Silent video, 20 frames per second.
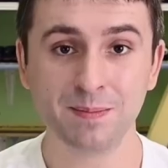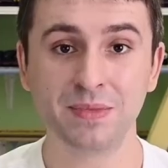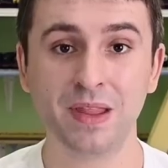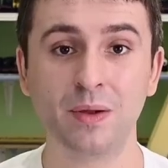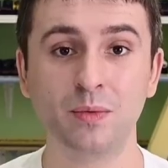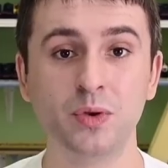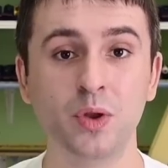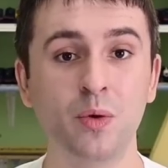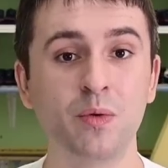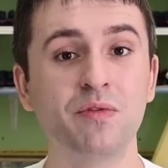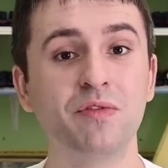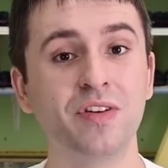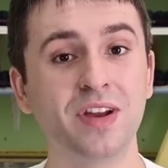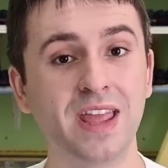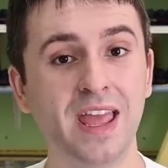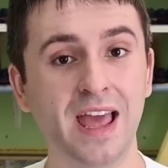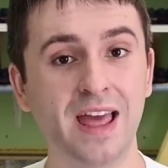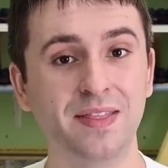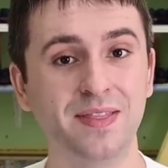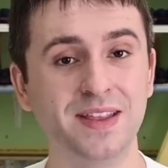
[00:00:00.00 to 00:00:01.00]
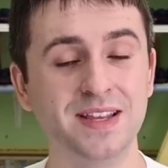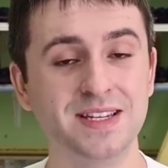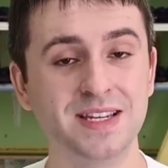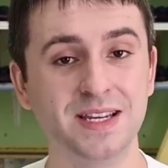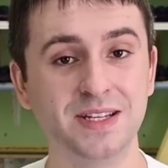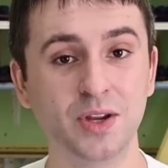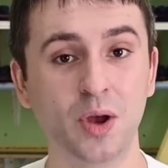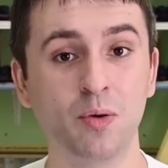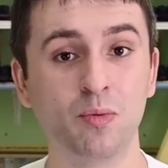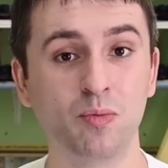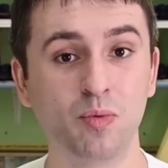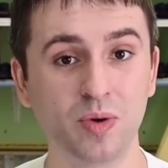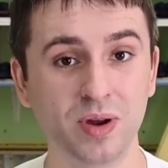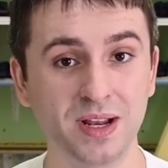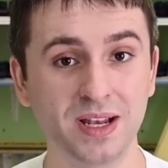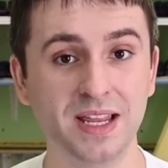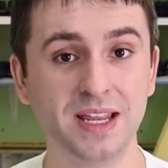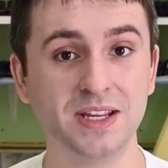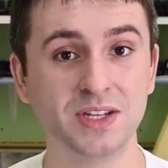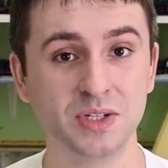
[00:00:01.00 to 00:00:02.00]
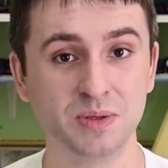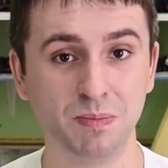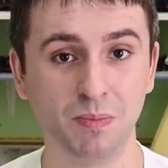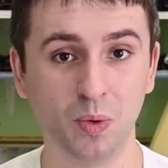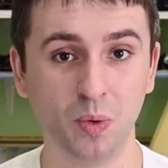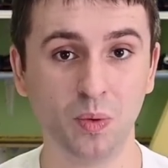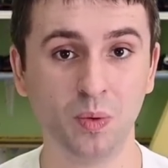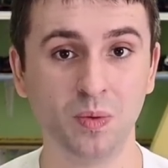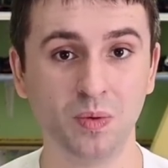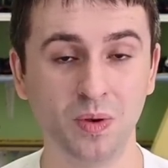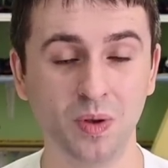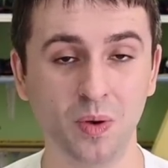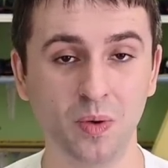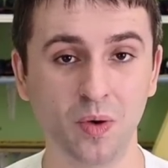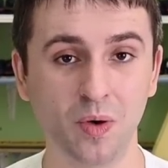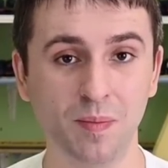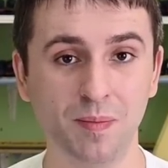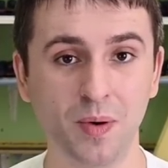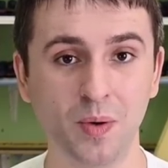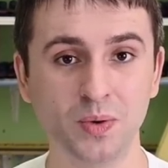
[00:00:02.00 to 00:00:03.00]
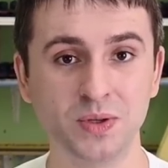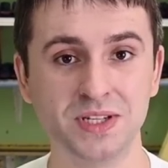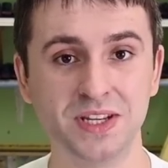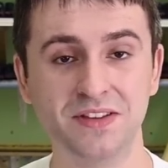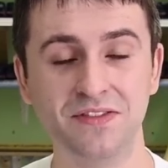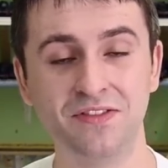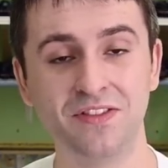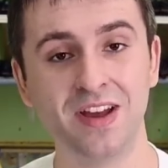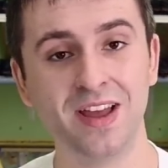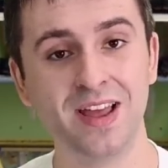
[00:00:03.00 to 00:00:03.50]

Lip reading: Now, don't forget, this is a really small locomotive,